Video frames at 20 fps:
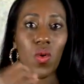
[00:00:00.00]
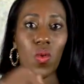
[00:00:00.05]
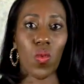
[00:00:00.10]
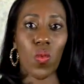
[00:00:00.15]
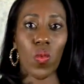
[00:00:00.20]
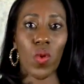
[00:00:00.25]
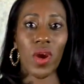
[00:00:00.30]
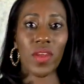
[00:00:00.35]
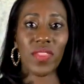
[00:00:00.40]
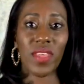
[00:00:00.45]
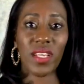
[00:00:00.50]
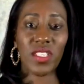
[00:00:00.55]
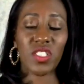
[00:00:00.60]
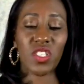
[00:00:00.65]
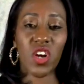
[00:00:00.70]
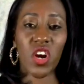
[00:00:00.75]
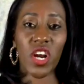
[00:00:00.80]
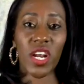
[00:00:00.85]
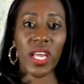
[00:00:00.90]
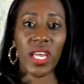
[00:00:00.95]
Where are they
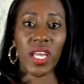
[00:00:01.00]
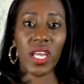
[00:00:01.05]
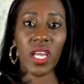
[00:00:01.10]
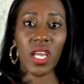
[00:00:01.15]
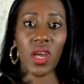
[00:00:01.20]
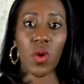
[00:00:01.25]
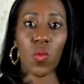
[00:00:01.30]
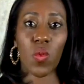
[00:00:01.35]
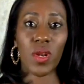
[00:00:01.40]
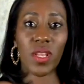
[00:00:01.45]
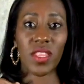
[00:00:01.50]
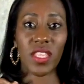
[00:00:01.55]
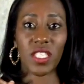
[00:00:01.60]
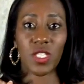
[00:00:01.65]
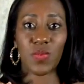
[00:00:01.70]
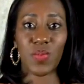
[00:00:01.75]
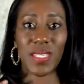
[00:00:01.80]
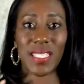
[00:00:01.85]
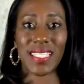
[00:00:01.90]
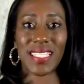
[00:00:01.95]
starting? What are the
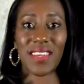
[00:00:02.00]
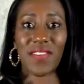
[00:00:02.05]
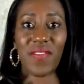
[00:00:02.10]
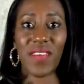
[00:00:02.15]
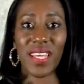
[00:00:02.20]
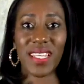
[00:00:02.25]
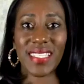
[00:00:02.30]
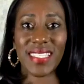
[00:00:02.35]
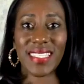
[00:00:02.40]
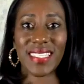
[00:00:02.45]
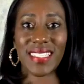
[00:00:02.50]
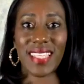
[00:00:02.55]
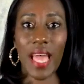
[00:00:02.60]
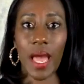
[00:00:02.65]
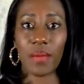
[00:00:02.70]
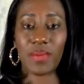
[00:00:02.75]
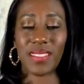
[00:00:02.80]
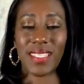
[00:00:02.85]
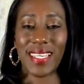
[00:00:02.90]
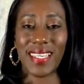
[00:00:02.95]
specific
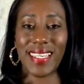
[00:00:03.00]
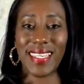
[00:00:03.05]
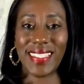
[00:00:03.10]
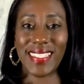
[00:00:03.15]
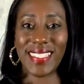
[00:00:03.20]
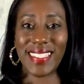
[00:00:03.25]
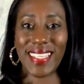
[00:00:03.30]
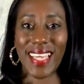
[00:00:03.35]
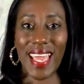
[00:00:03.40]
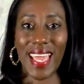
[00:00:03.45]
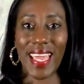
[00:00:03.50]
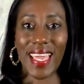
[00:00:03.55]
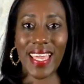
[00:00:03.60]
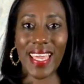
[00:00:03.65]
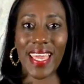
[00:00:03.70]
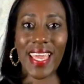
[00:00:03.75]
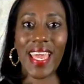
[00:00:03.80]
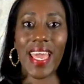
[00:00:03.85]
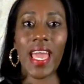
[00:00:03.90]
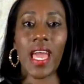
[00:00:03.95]
steps they need to take?
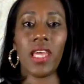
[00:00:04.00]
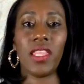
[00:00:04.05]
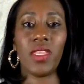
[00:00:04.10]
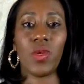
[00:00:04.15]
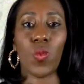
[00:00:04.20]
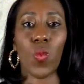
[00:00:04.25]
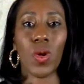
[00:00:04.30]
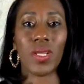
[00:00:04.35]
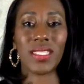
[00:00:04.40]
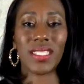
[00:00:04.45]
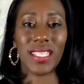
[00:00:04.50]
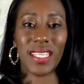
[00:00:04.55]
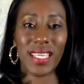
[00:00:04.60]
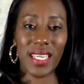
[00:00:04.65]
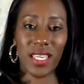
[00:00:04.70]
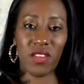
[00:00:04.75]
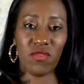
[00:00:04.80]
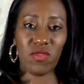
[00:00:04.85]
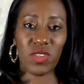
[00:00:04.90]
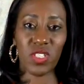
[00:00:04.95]
And then what's the
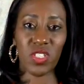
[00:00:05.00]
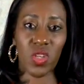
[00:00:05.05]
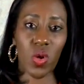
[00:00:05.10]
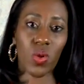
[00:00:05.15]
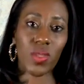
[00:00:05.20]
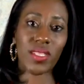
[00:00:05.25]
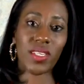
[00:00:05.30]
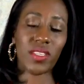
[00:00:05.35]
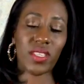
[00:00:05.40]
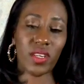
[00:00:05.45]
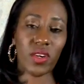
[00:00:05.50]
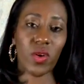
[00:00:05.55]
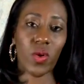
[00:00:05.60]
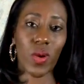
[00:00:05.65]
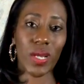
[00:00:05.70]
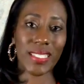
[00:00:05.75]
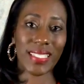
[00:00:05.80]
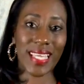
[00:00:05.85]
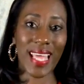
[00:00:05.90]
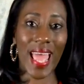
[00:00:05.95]
end result that they're
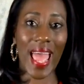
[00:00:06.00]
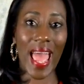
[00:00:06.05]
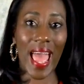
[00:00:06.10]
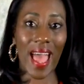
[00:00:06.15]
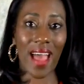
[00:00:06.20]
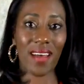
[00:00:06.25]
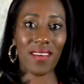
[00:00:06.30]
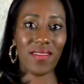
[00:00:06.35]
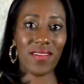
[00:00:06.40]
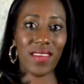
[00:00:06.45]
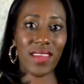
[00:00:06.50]
going to have?